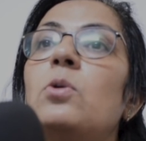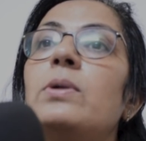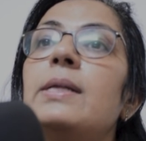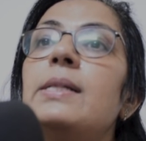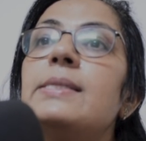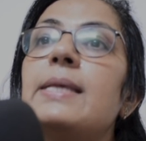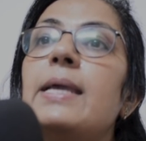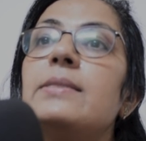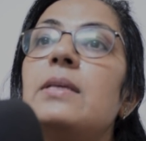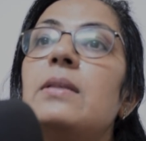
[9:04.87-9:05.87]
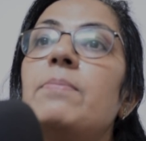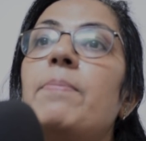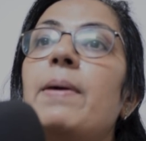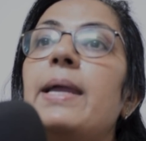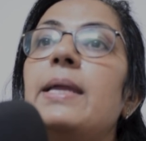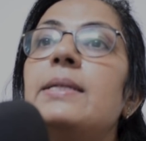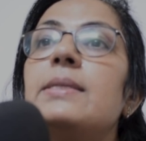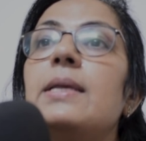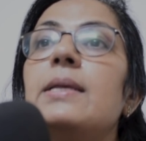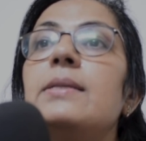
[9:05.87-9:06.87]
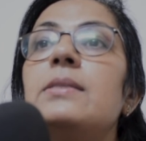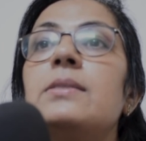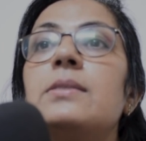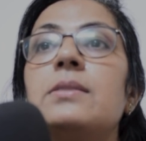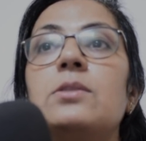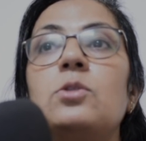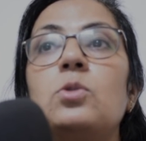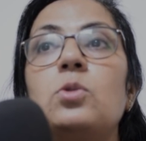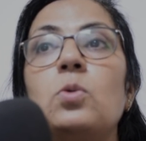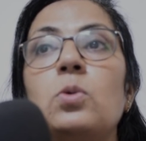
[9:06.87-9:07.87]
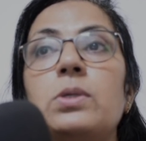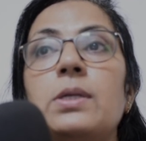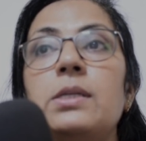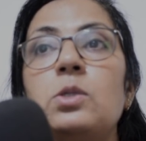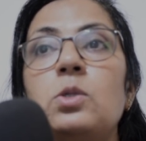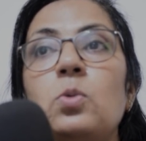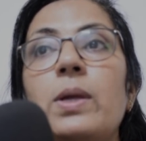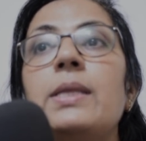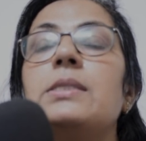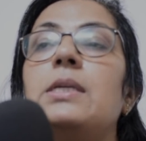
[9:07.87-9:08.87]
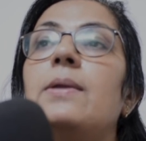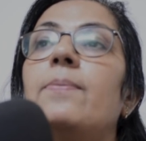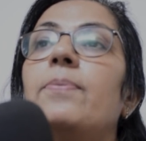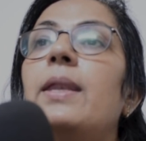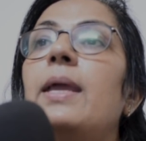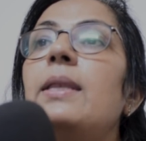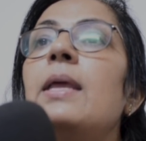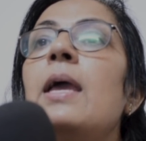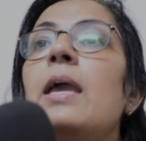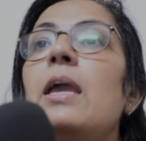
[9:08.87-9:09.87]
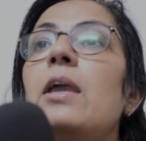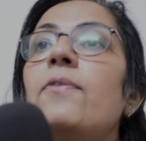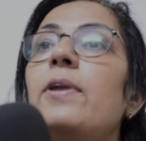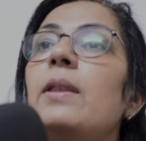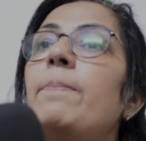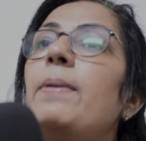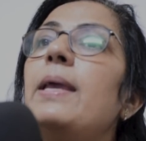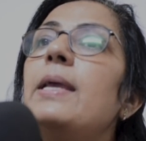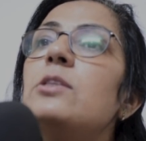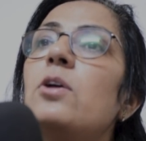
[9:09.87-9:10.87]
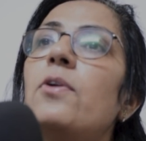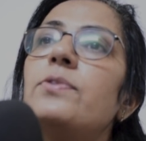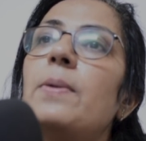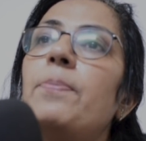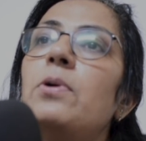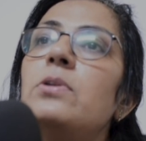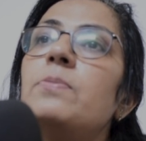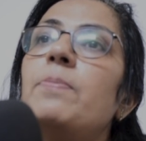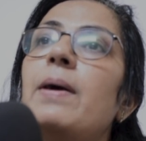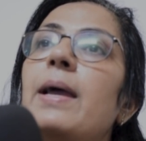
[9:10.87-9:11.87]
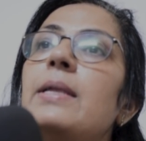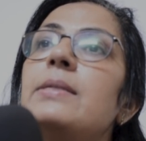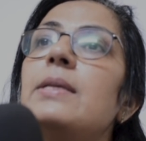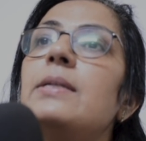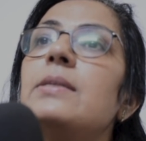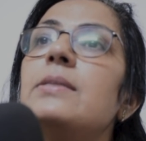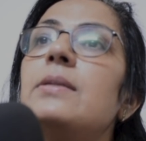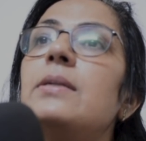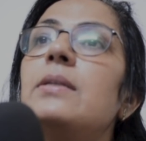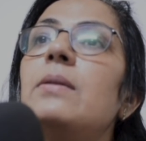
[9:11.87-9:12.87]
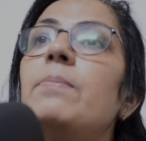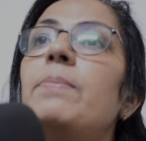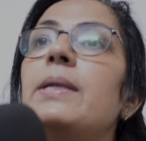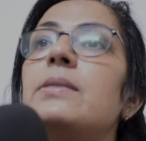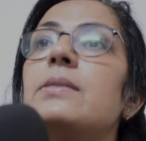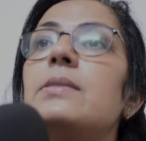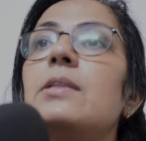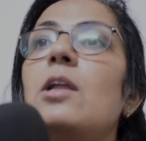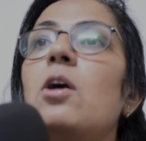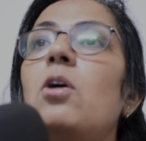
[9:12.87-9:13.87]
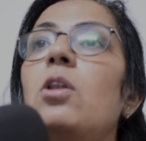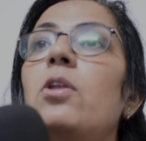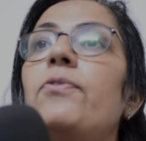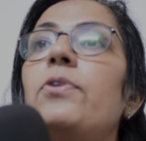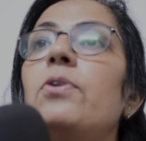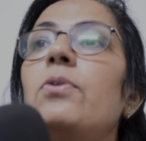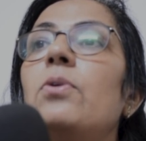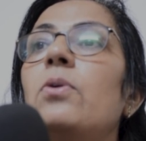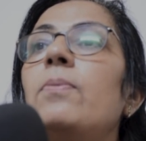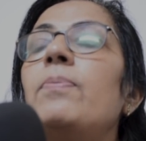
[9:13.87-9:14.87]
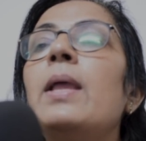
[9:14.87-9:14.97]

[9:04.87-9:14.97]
total size in bytes is total 20, right? If in place of suppose bytes, it is written bits. Now all of you know